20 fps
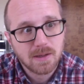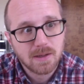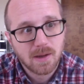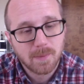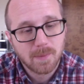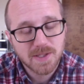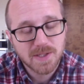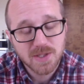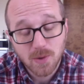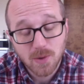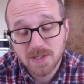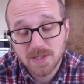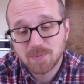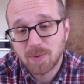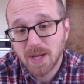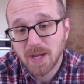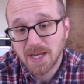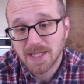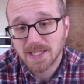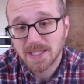I mean, it's always
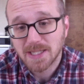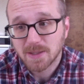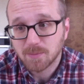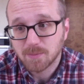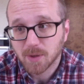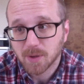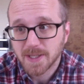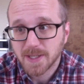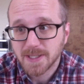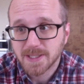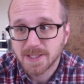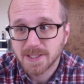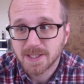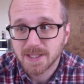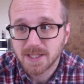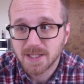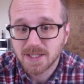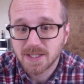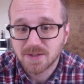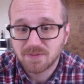been easy, but it's
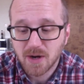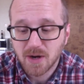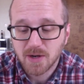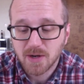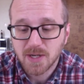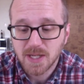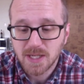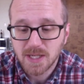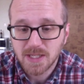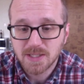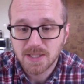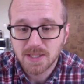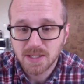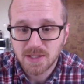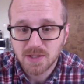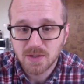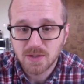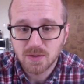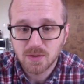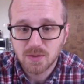it's very easy
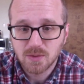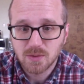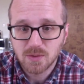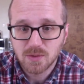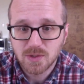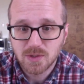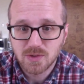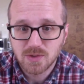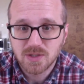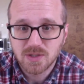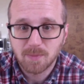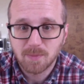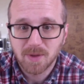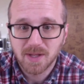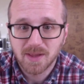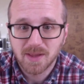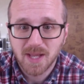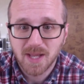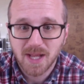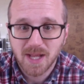to do
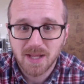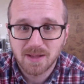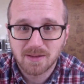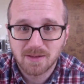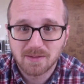something that,